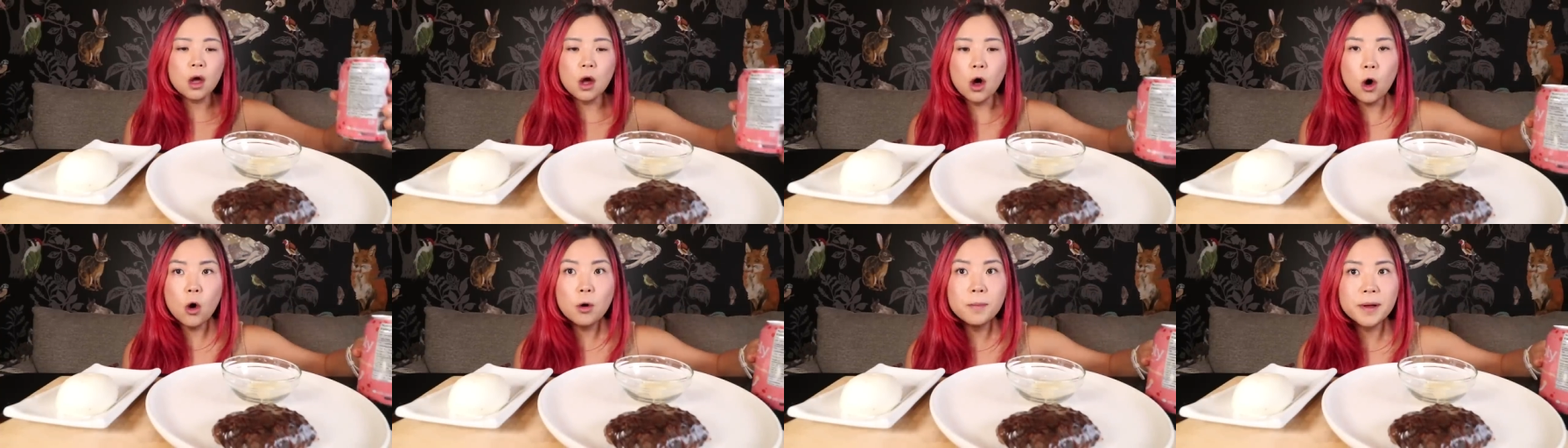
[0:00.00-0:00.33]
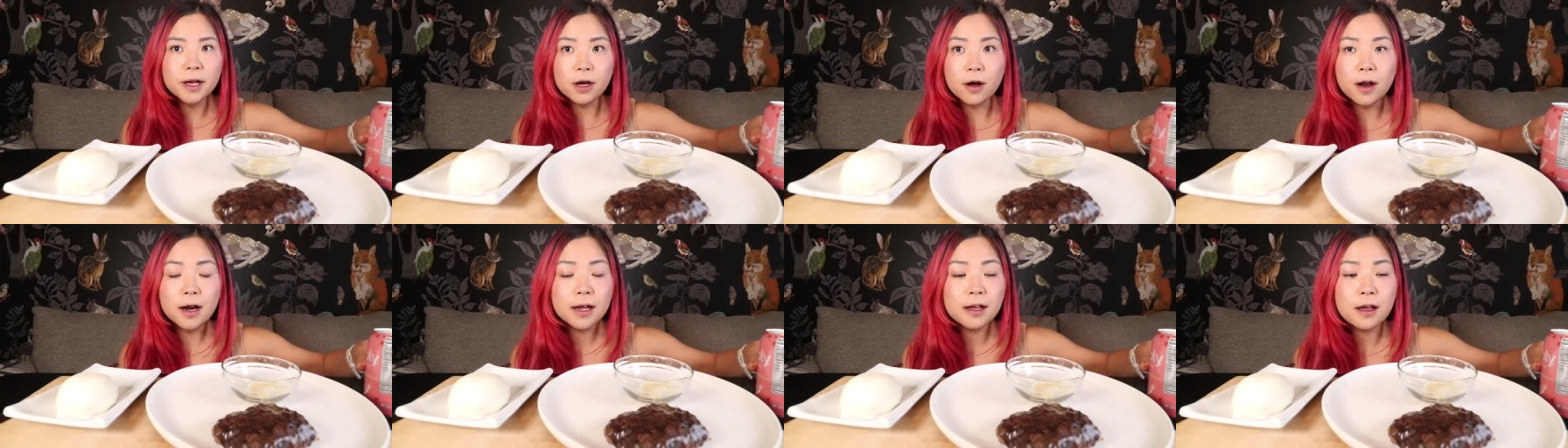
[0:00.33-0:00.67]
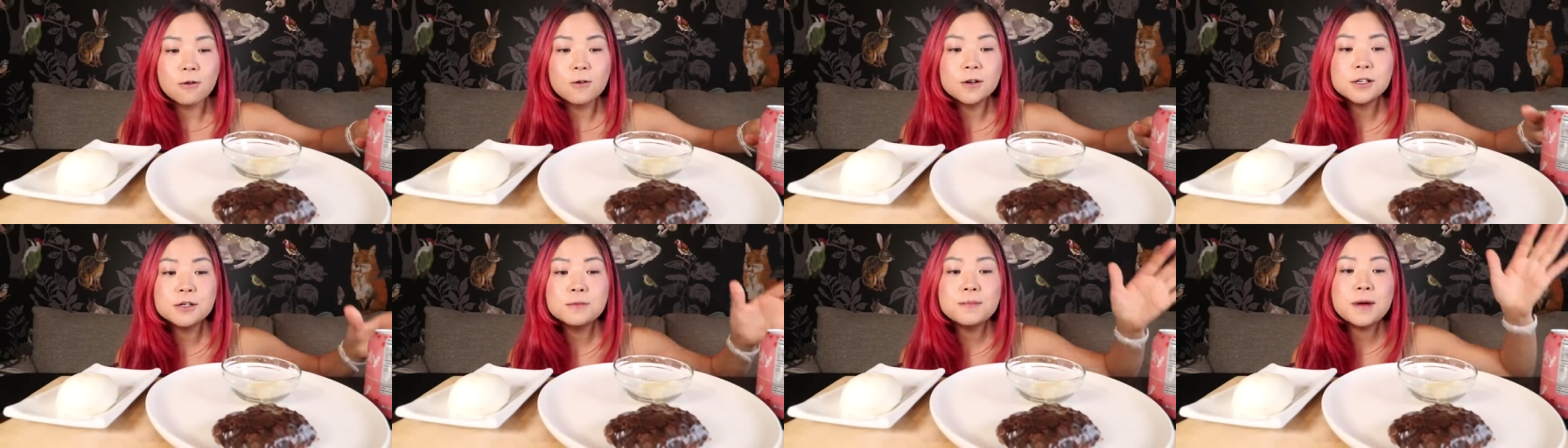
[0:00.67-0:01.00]
Oh my God, I
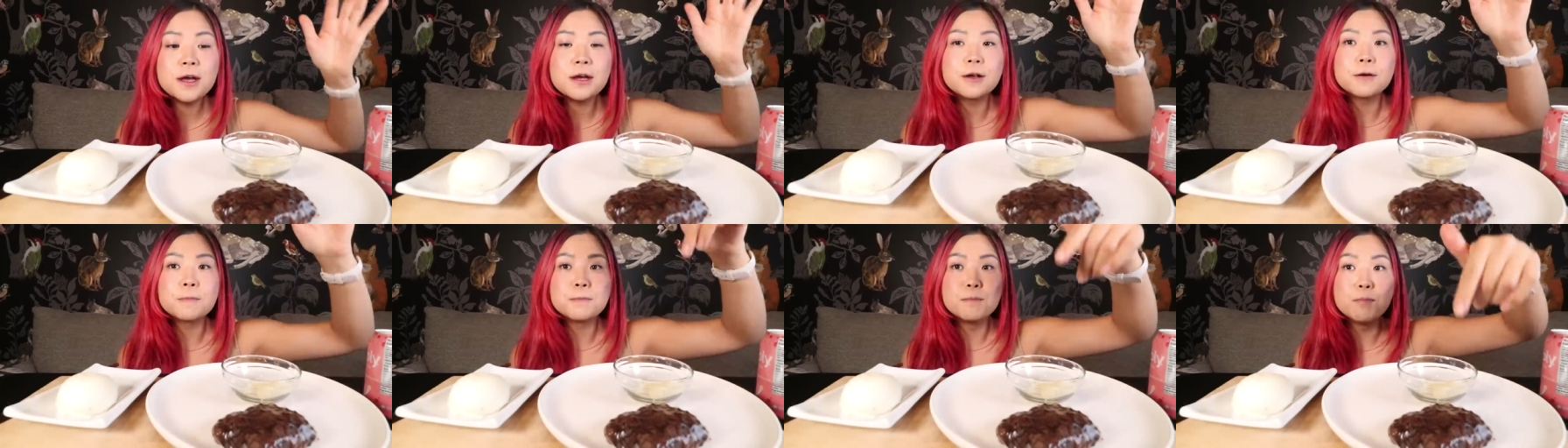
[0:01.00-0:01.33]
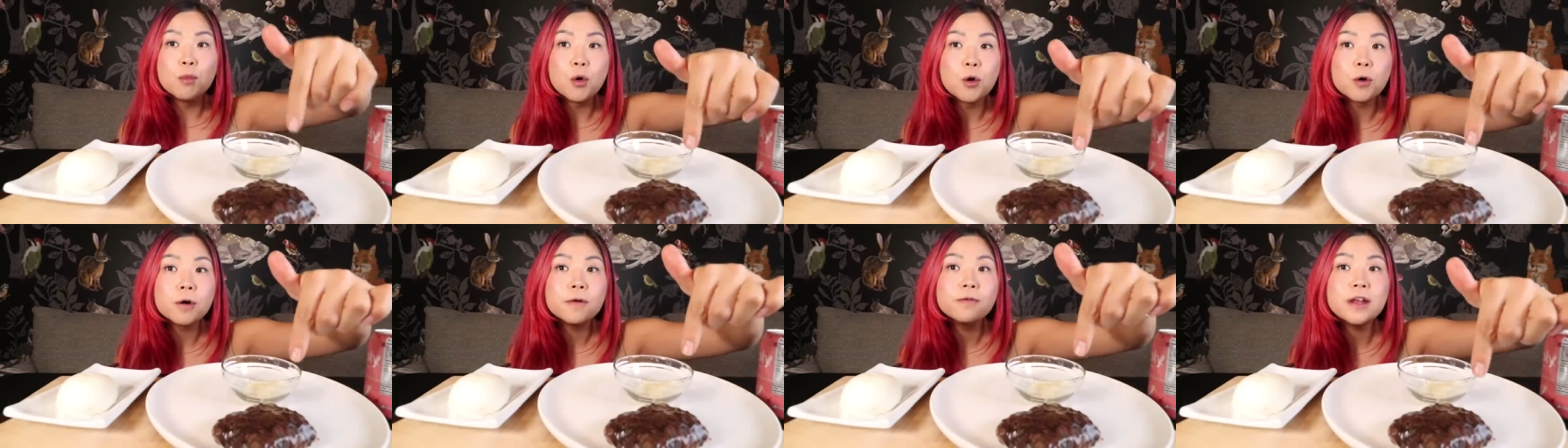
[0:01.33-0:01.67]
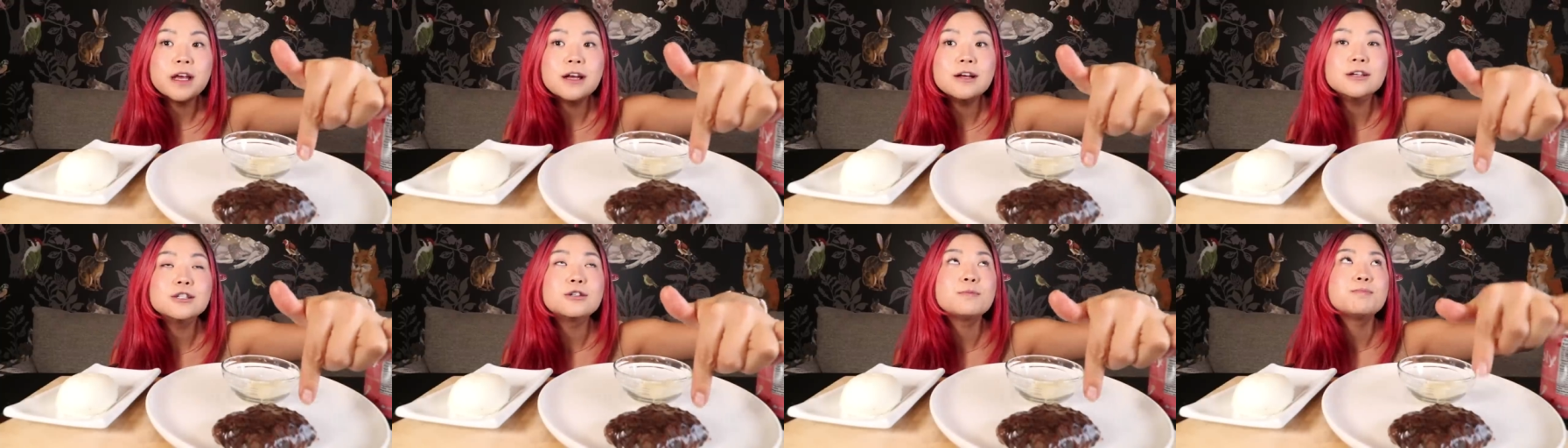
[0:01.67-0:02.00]
can't wait to make more of
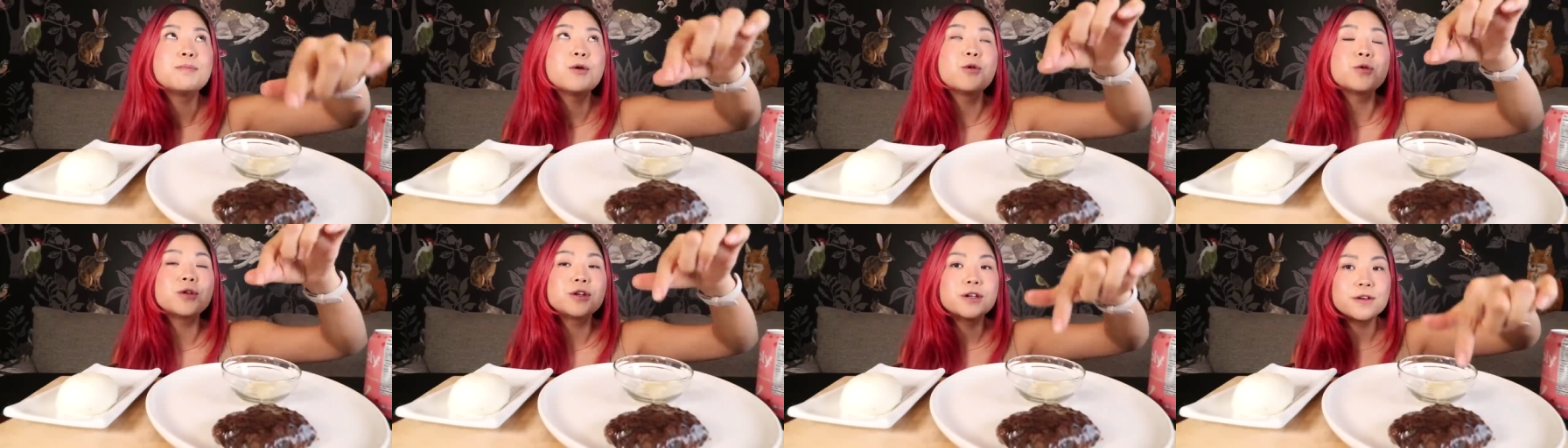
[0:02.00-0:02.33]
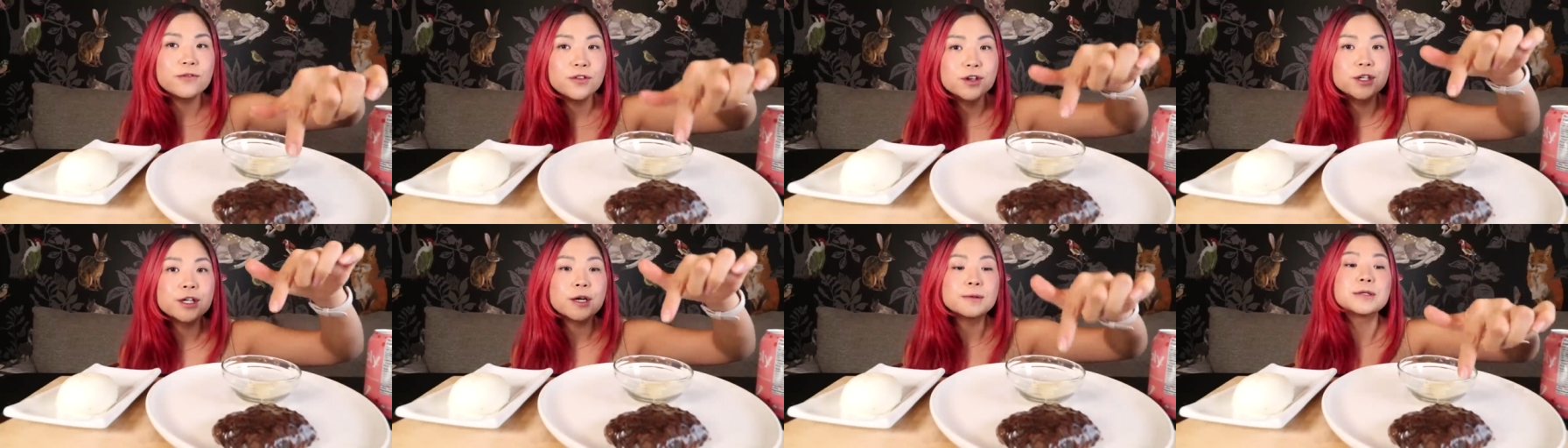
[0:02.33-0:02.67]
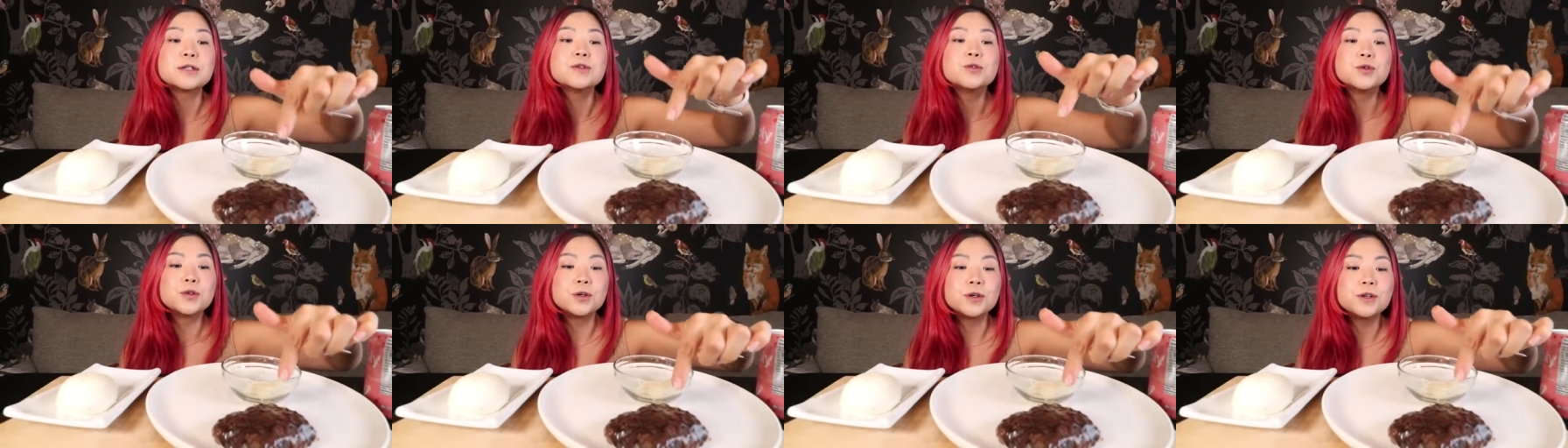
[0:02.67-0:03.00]
these, but with different types
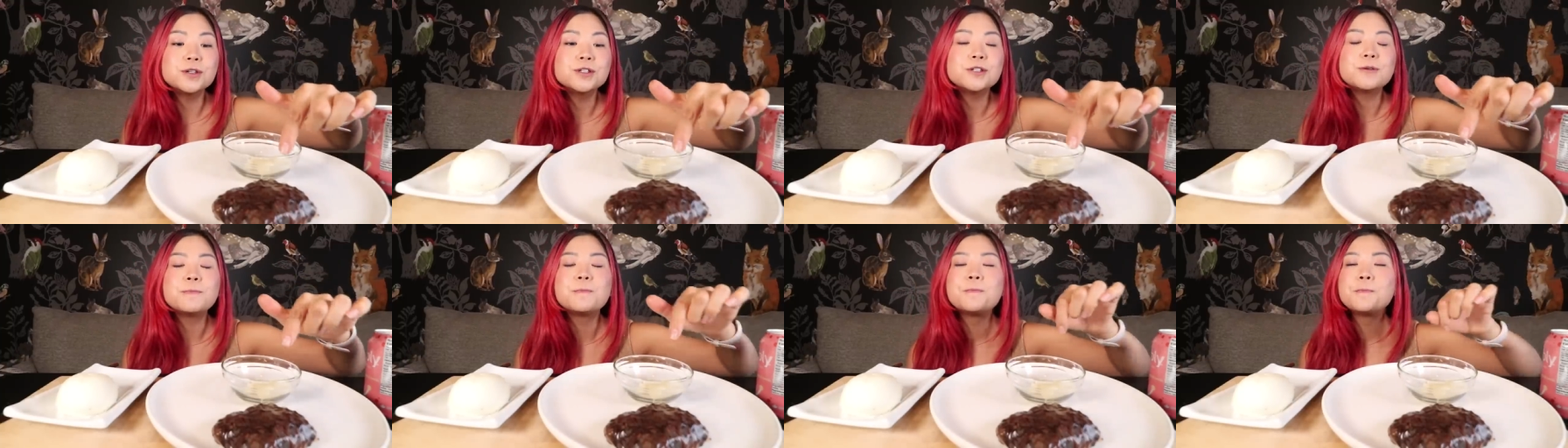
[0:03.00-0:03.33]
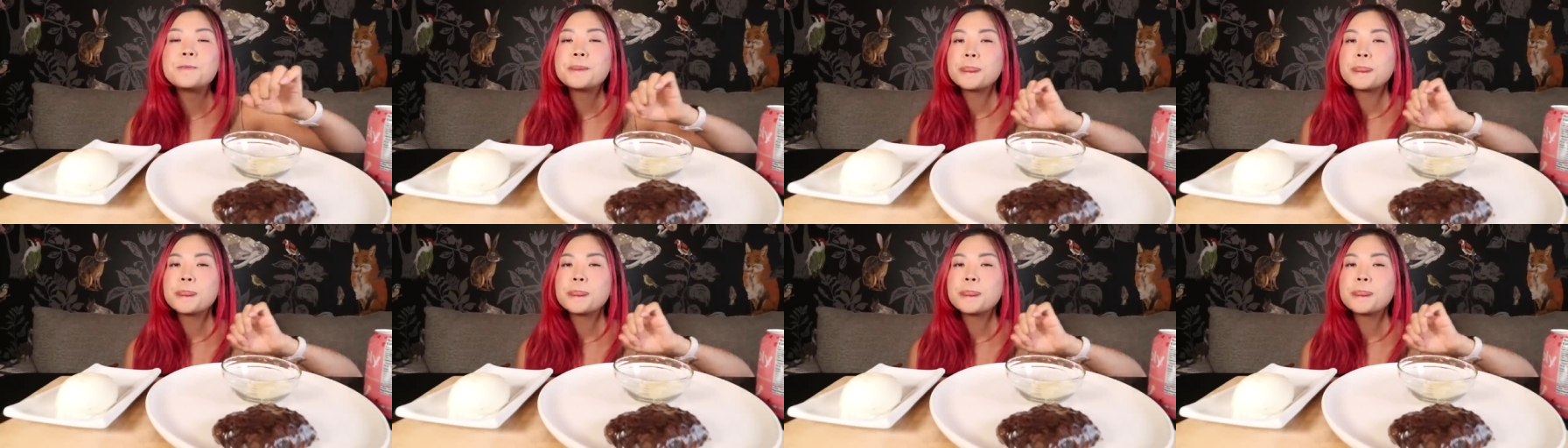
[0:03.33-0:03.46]
of noodles.